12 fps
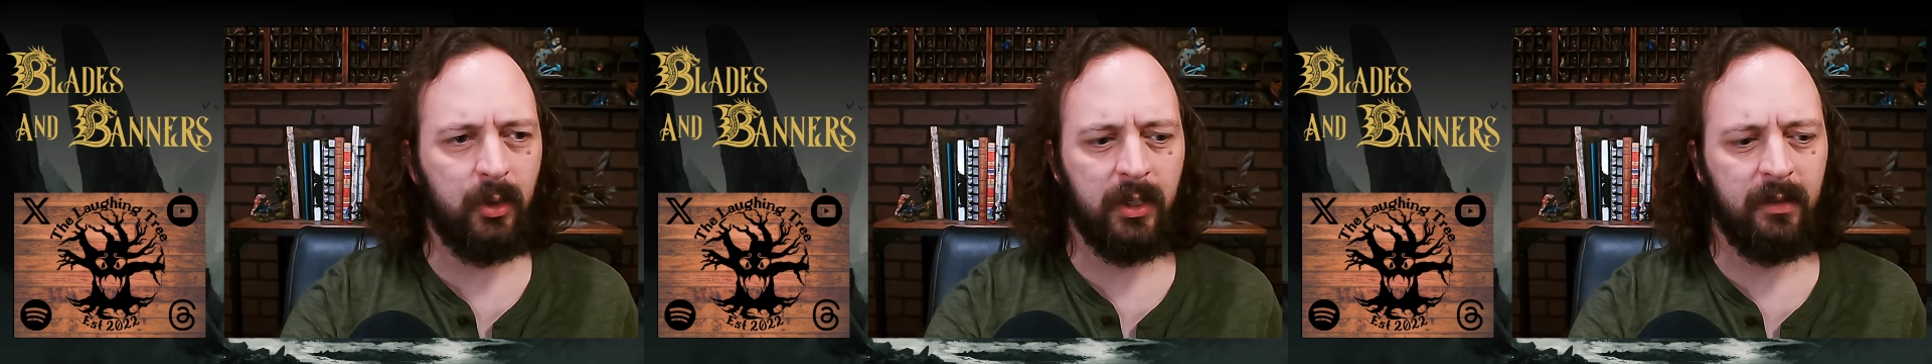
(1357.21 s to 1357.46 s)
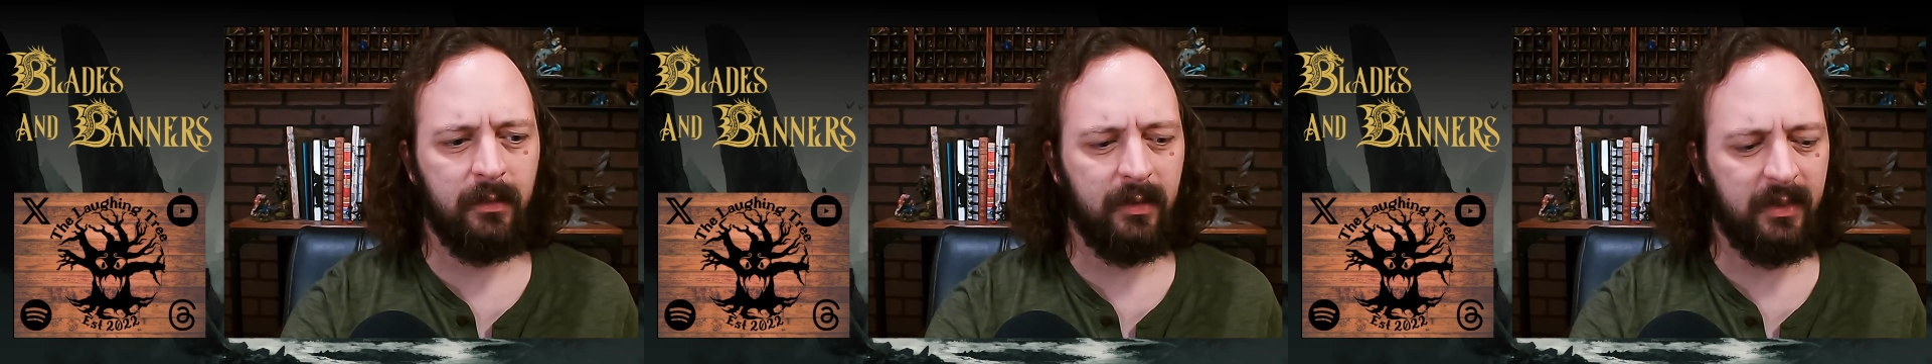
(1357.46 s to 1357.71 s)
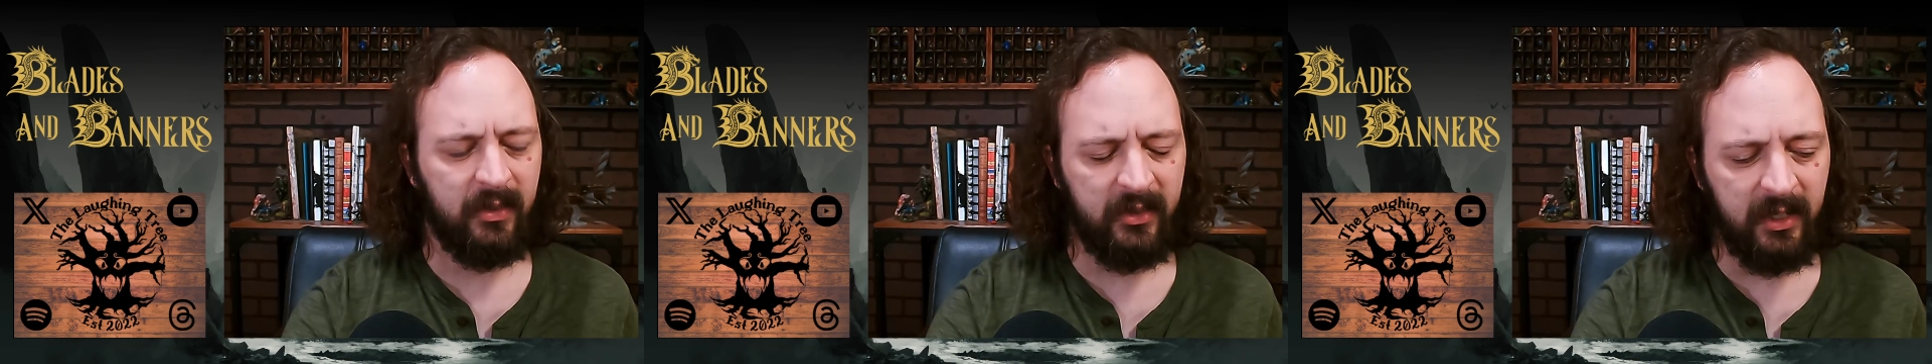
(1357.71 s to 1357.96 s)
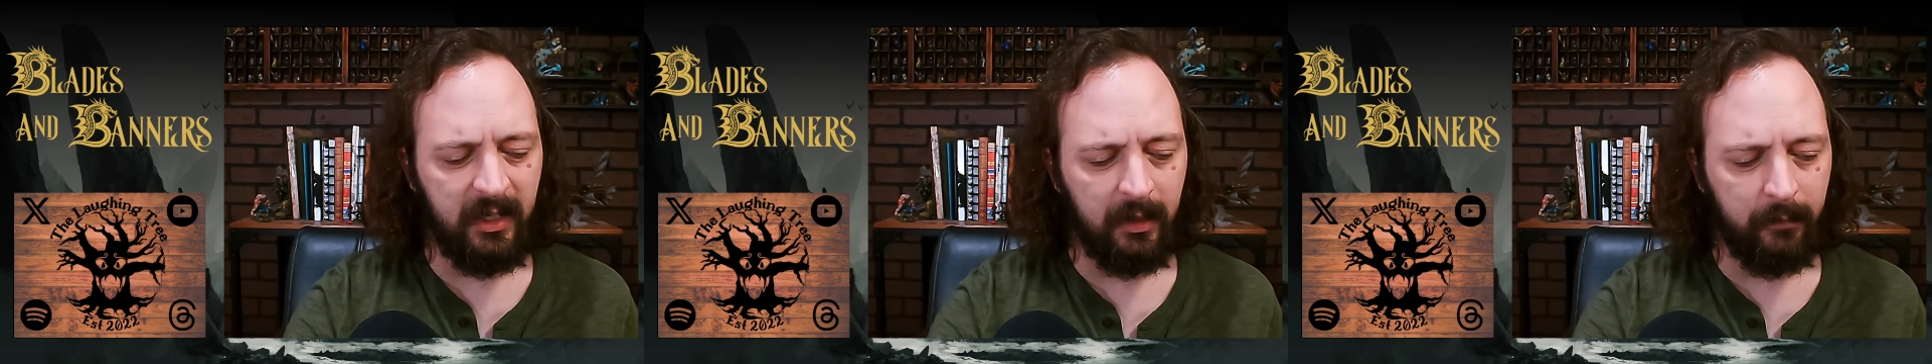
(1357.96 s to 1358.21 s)
can
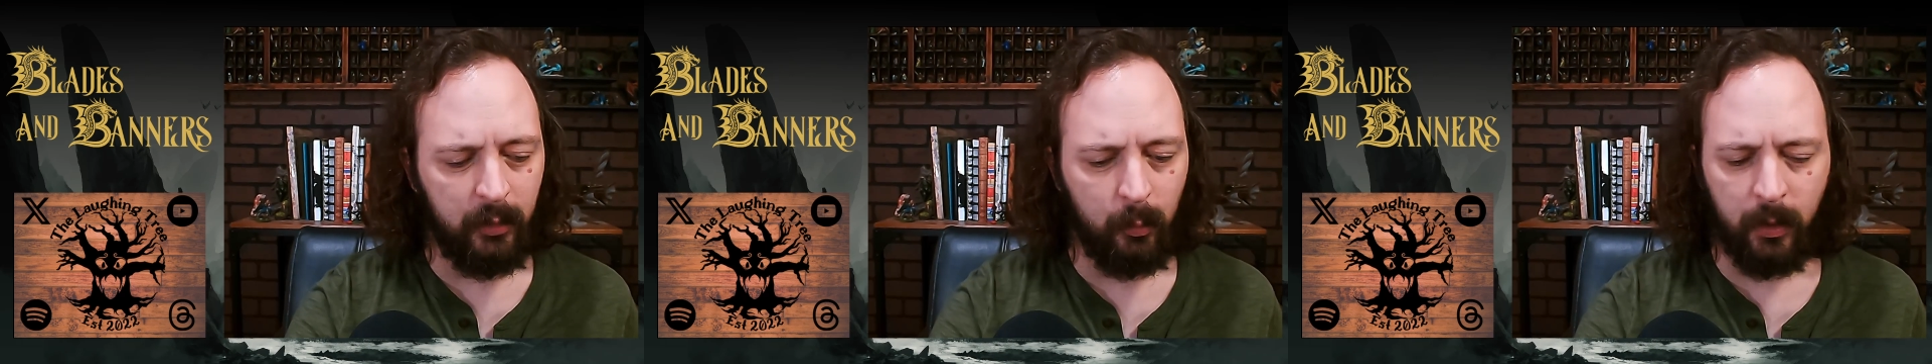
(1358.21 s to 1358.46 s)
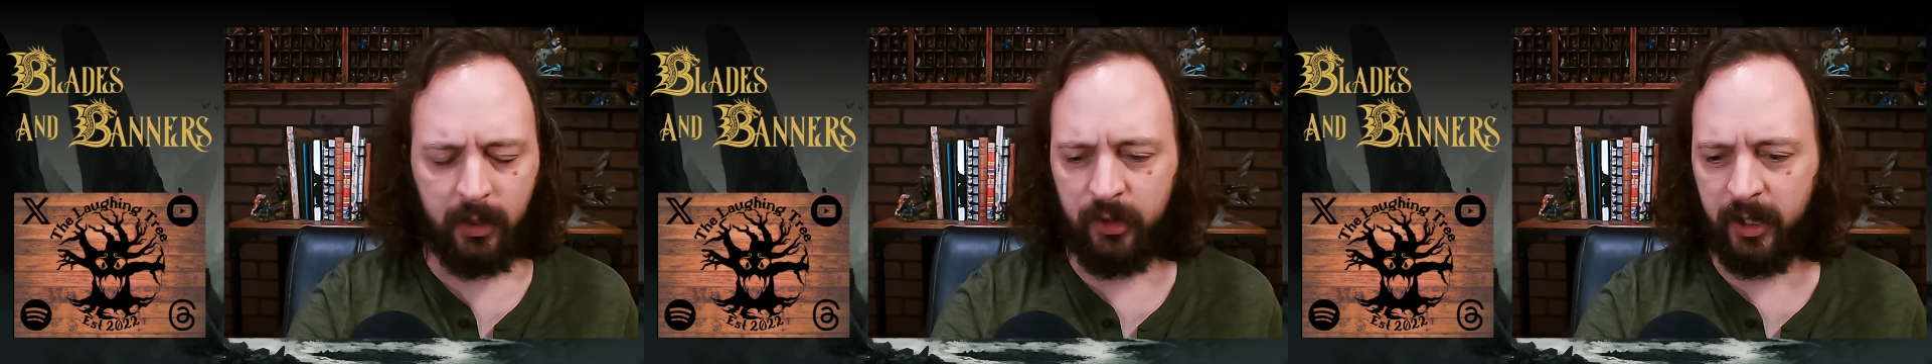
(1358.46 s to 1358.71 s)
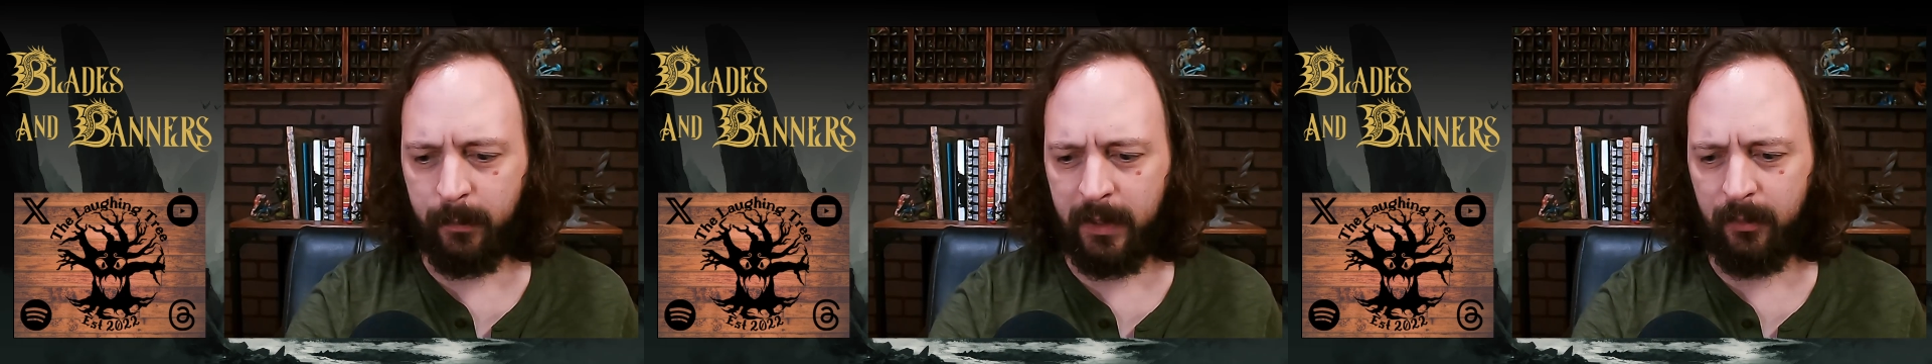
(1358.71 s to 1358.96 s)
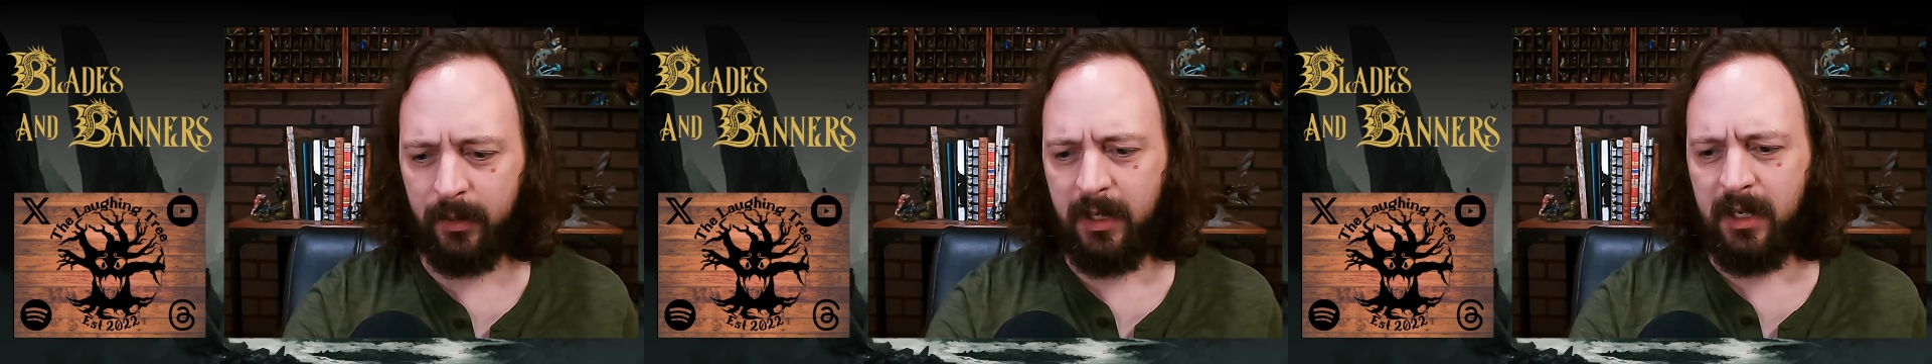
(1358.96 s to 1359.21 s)
see if you want to check them out.